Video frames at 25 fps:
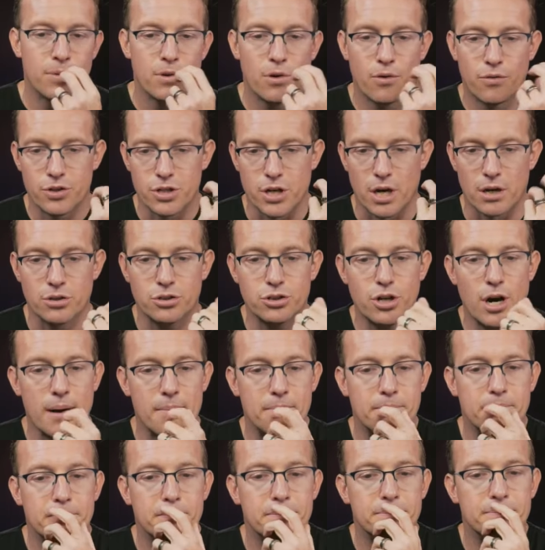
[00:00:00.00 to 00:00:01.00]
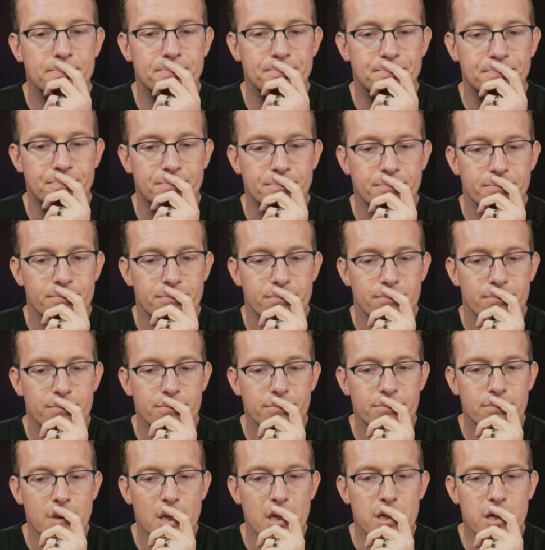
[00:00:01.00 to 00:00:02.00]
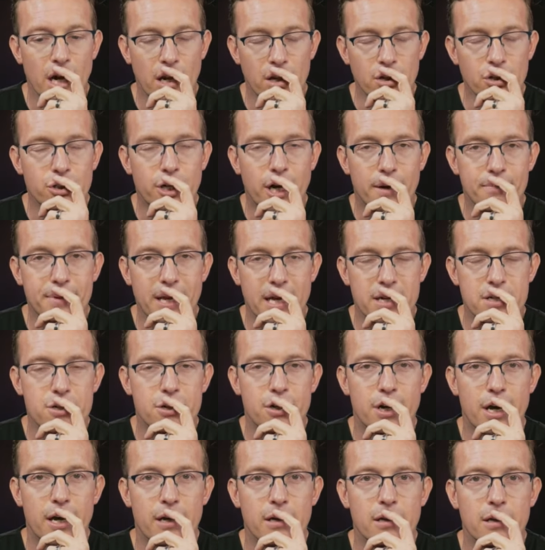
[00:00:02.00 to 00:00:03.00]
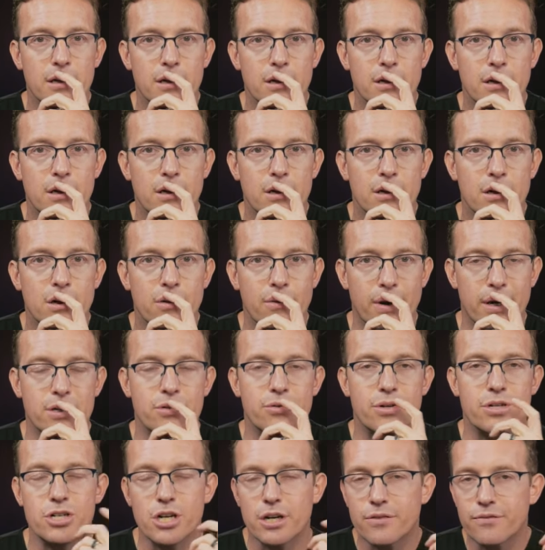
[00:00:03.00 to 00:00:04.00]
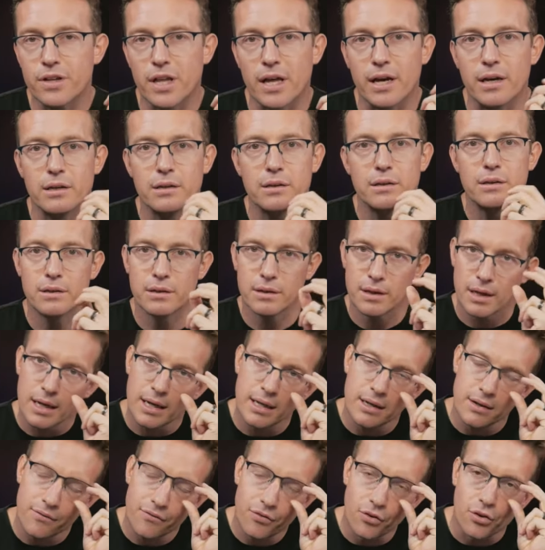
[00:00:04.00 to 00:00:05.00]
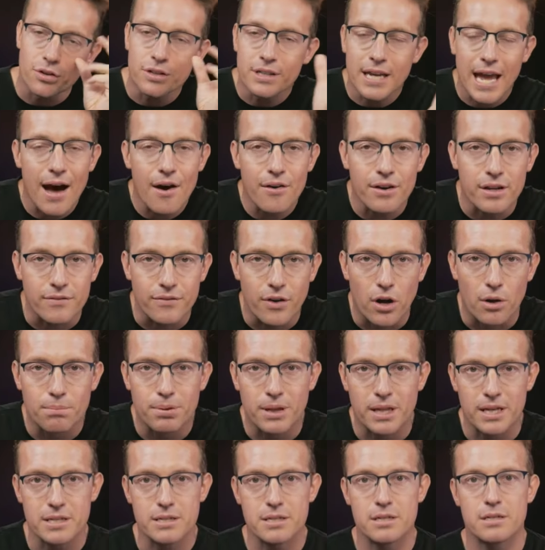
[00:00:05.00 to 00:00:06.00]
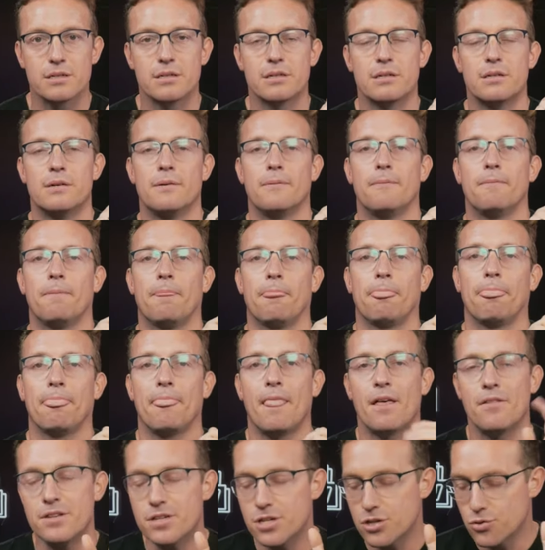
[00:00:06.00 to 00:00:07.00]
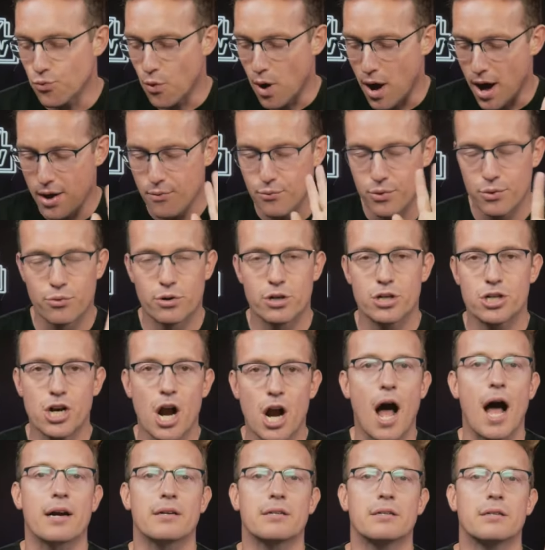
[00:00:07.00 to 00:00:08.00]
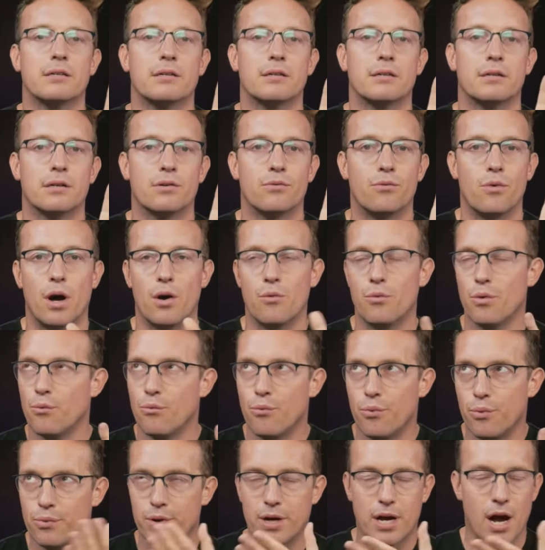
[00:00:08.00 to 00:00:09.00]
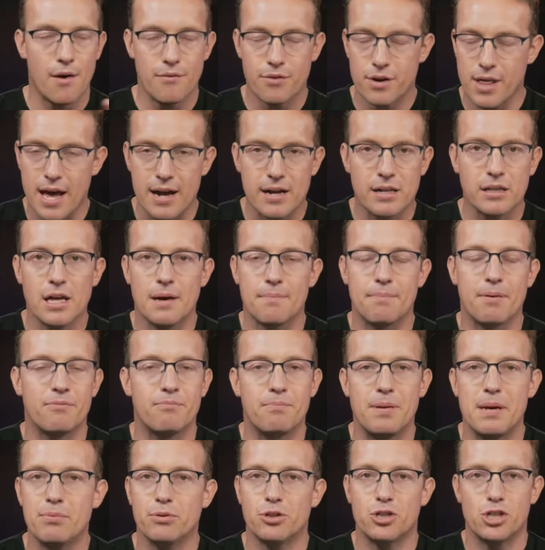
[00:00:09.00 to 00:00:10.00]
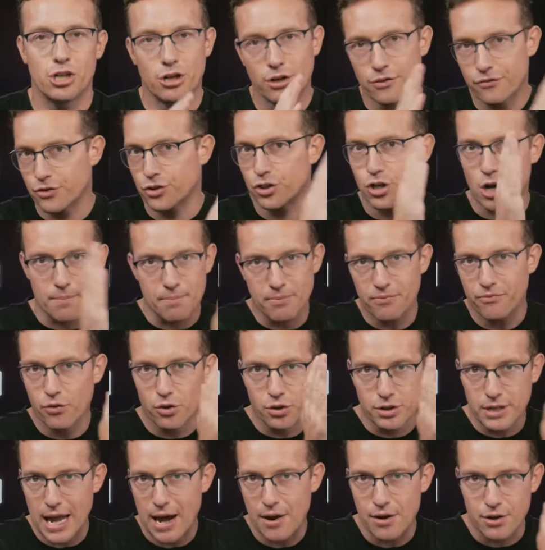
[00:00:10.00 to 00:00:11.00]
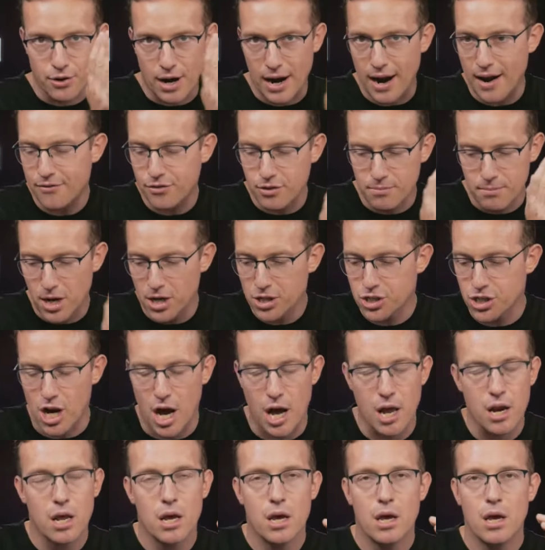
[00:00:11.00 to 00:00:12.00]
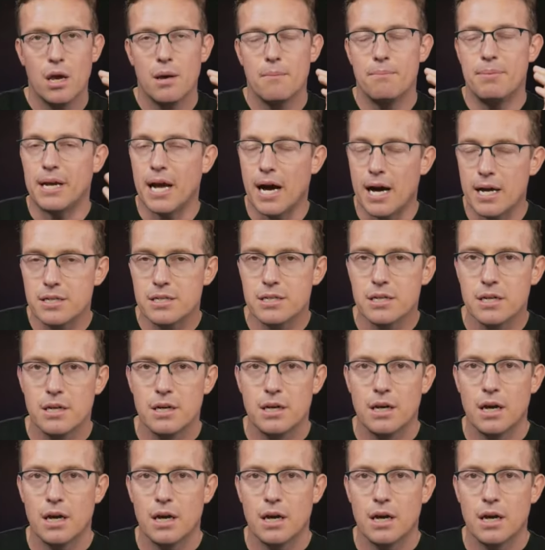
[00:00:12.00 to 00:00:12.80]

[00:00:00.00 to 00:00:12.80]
over Donald Trump. Donald Trump yesterday went to a Chick-fil-A in Fulton County, of all places. Now, this is why we weren't shocked. We cover that clip of people cheering for Trump in Fulton County right after the mugshot, because